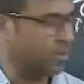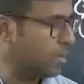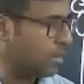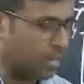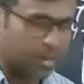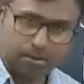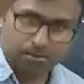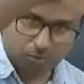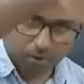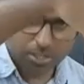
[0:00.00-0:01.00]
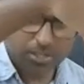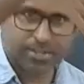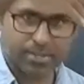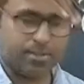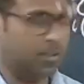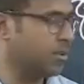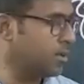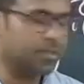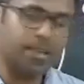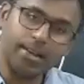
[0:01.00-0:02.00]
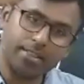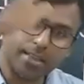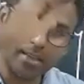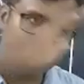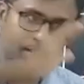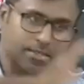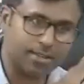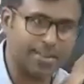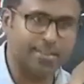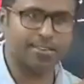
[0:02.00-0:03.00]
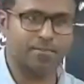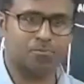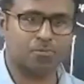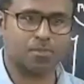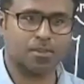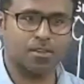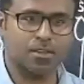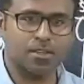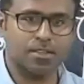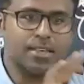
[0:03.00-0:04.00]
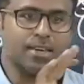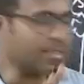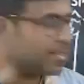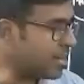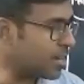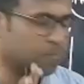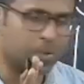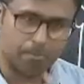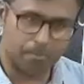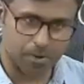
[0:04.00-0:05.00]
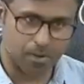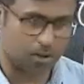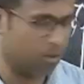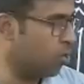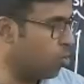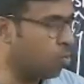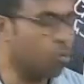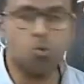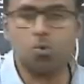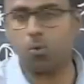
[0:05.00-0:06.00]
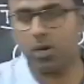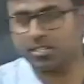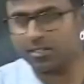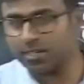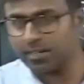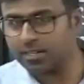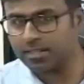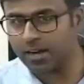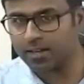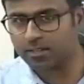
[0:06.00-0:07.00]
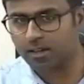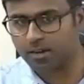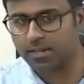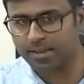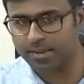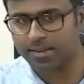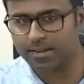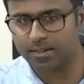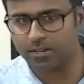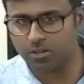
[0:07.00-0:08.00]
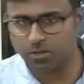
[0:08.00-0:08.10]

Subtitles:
Washington, there they settled. These are people who questioned the authority in